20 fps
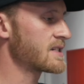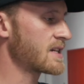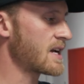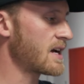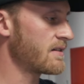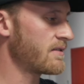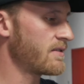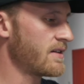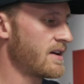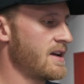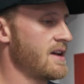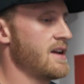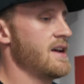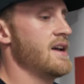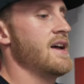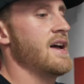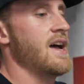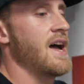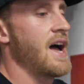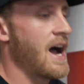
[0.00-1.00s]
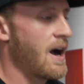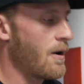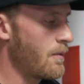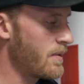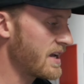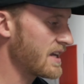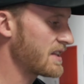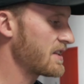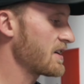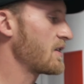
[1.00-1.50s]
kind of how
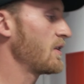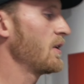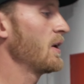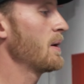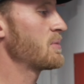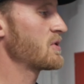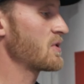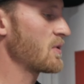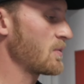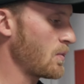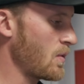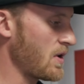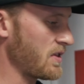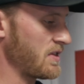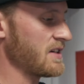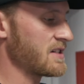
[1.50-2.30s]
we get the clips or what